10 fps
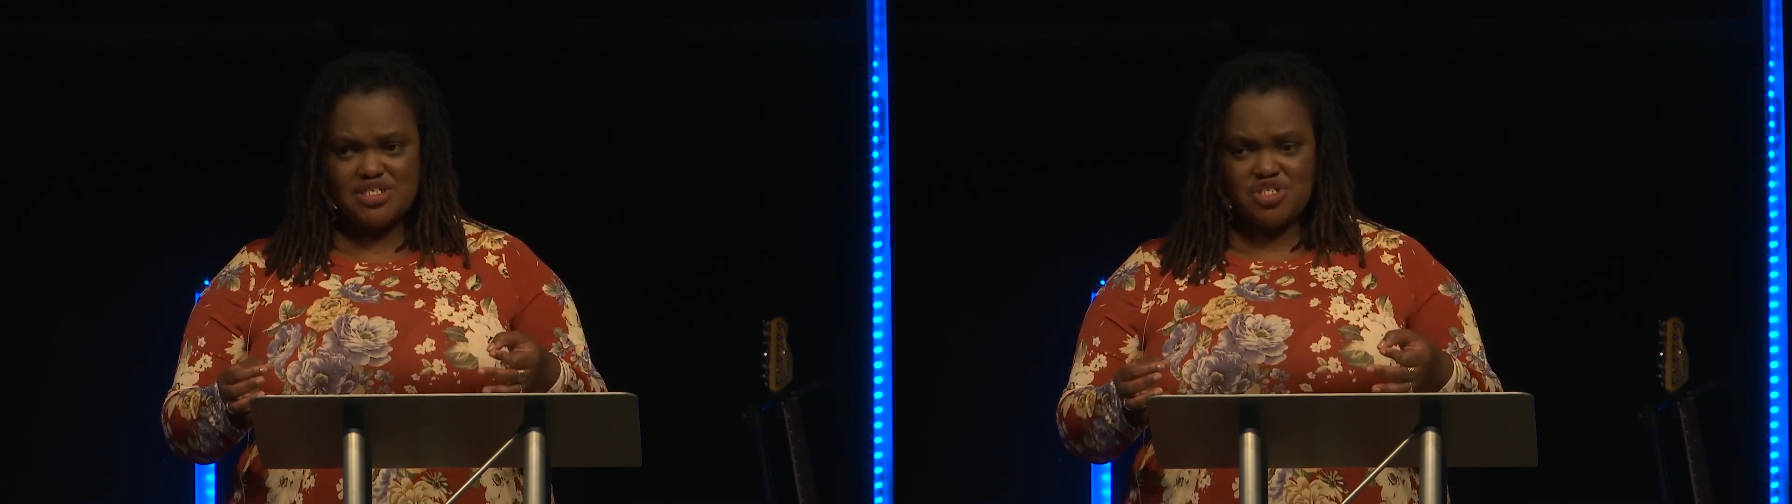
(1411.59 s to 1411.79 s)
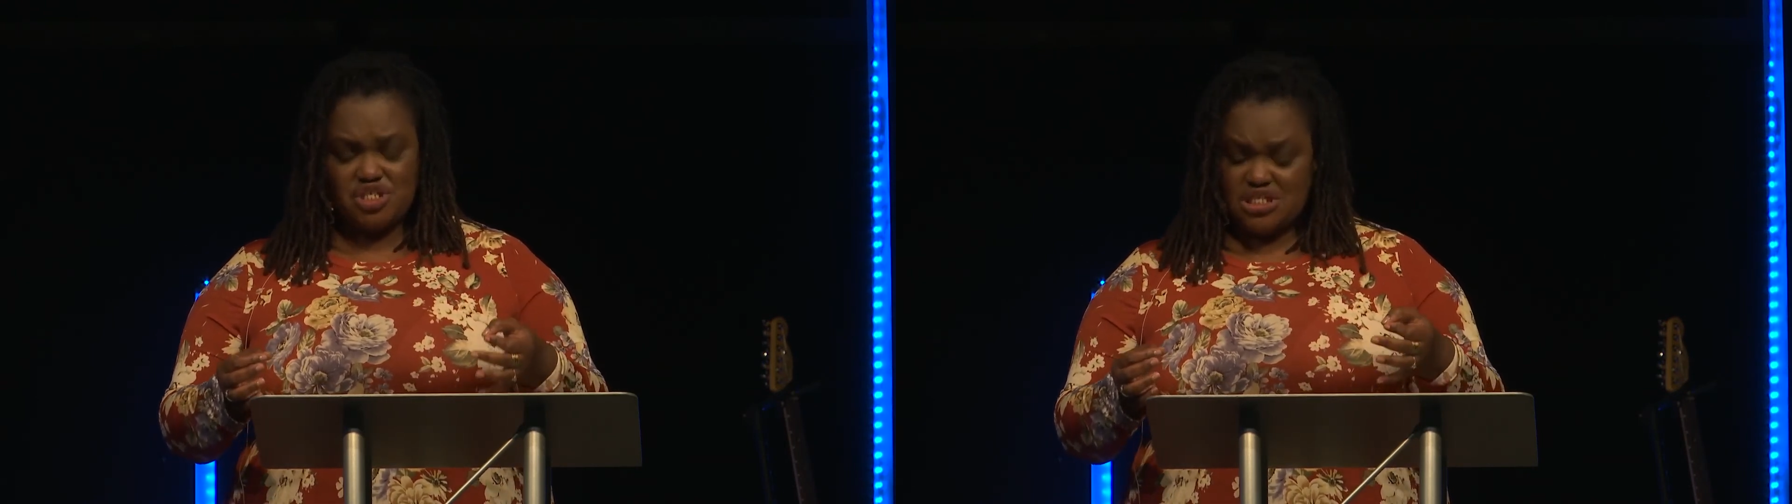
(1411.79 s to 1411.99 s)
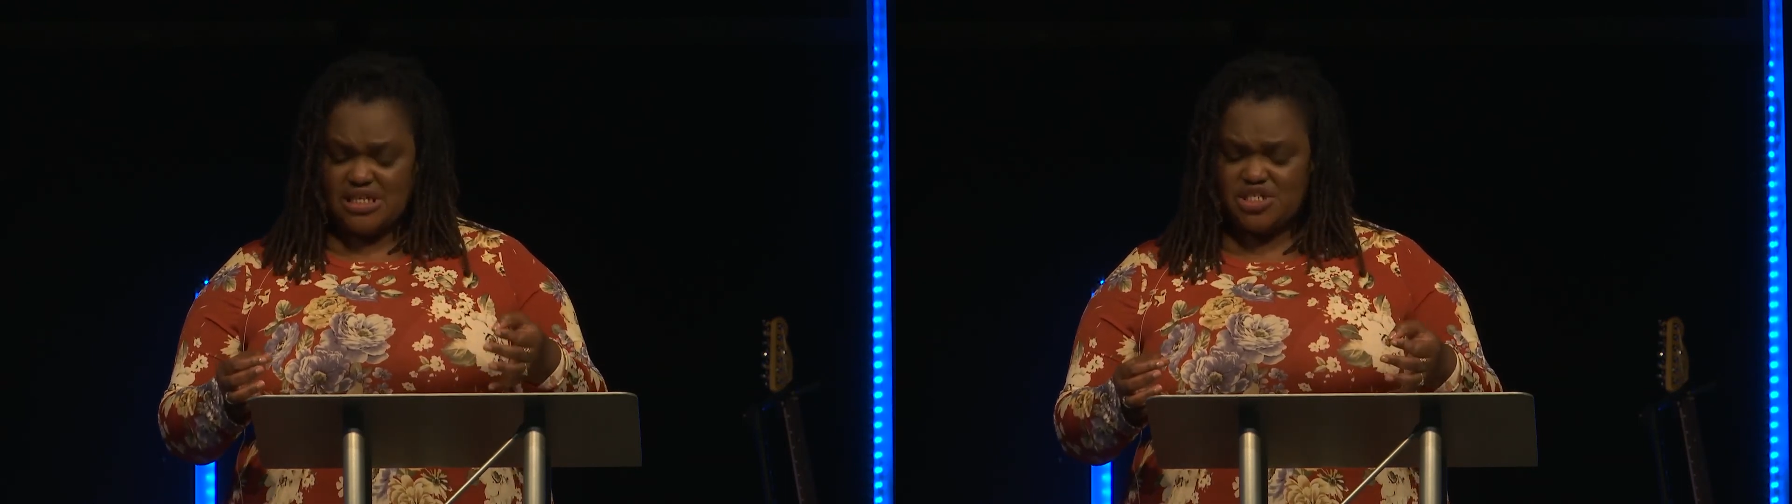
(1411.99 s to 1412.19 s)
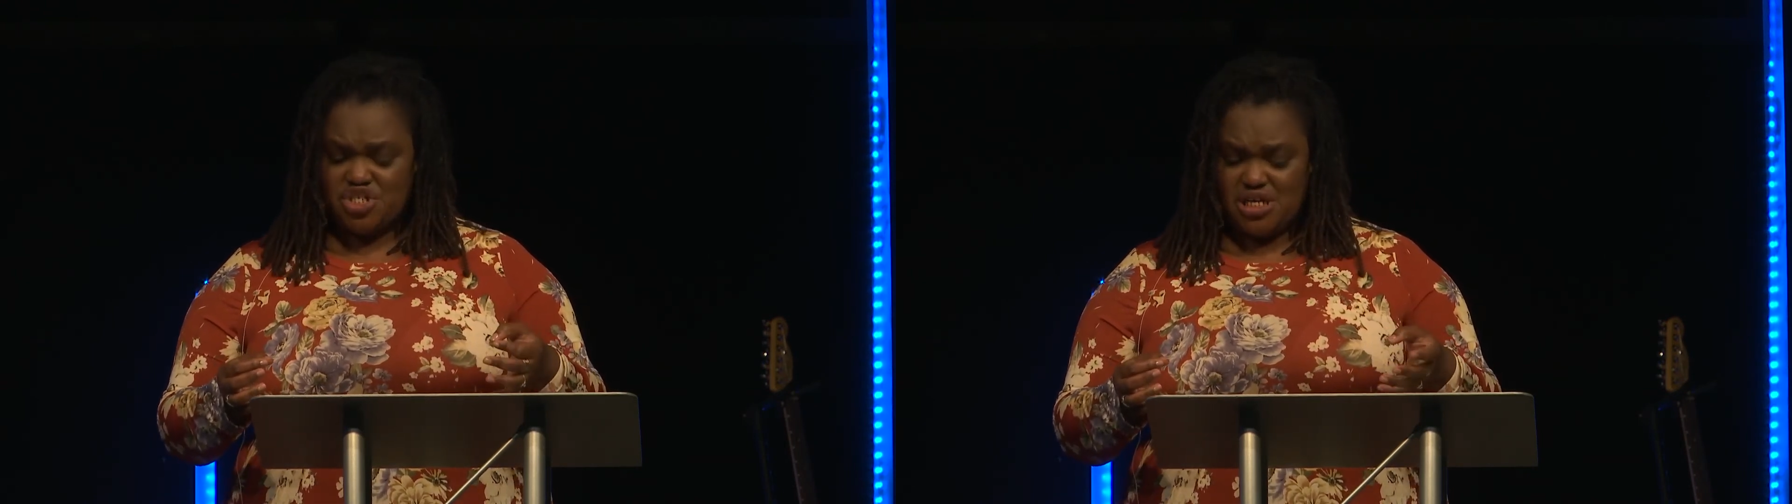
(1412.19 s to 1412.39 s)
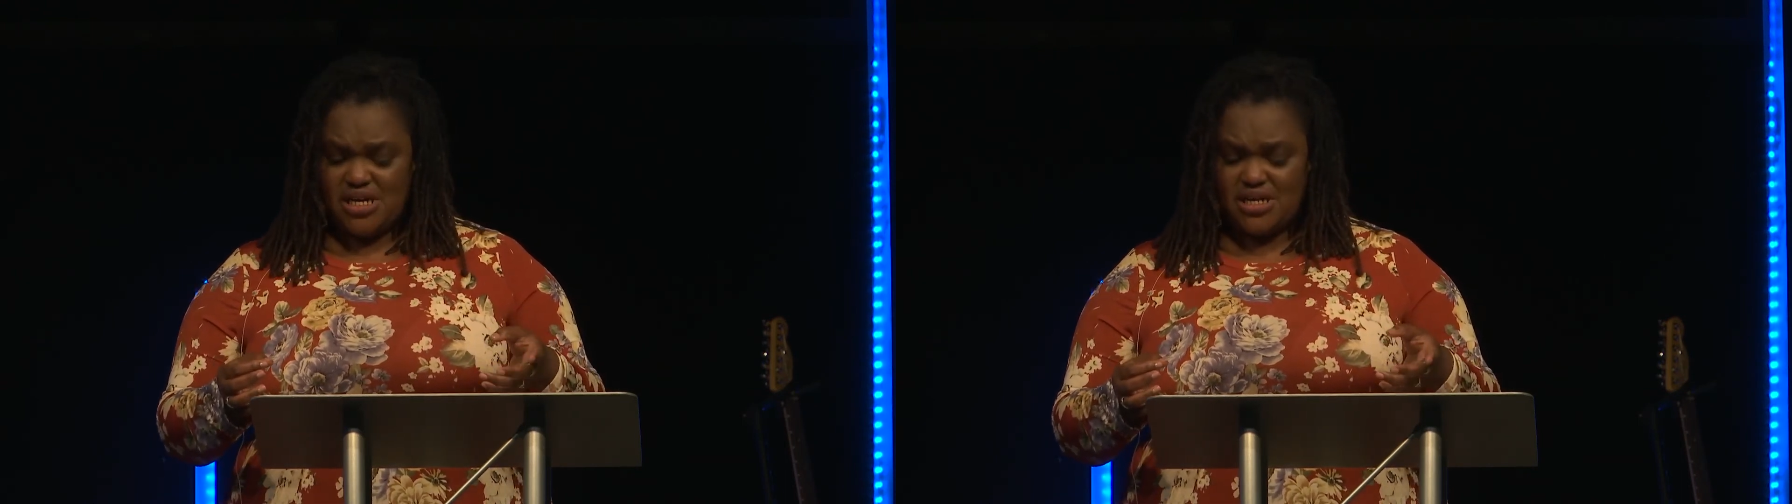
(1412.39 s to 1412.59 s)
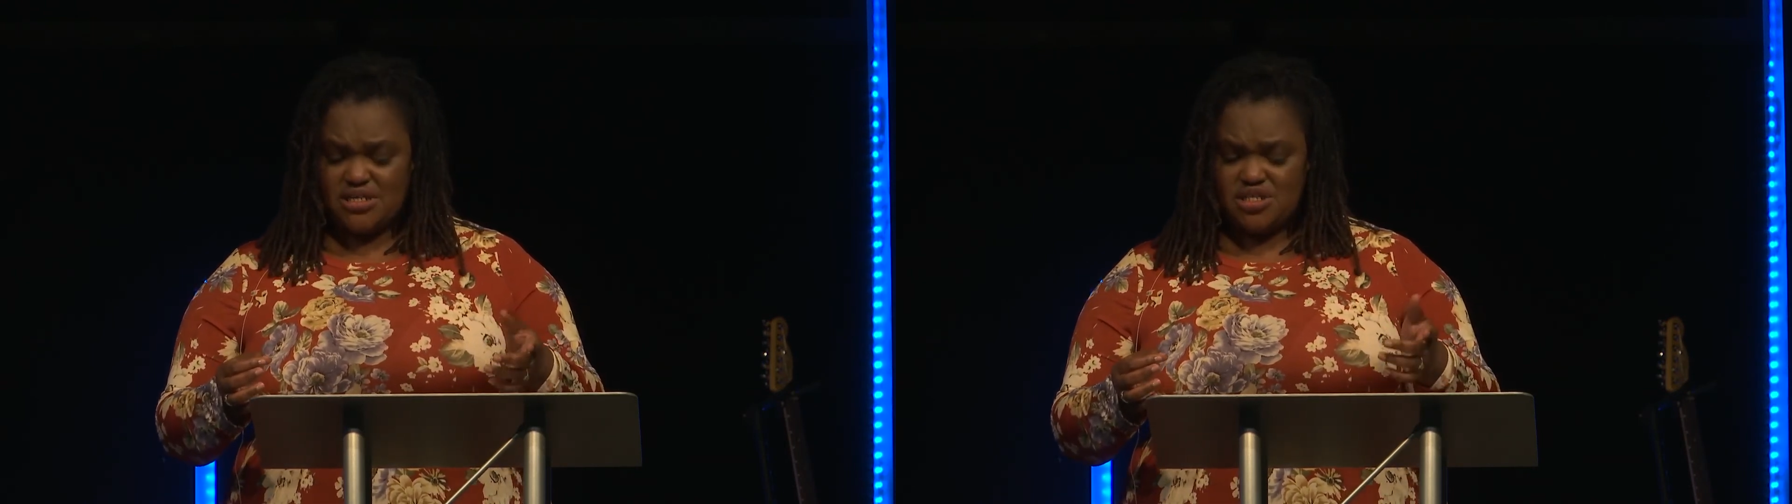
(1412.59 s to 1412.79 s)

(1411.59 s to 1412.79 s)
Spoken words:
she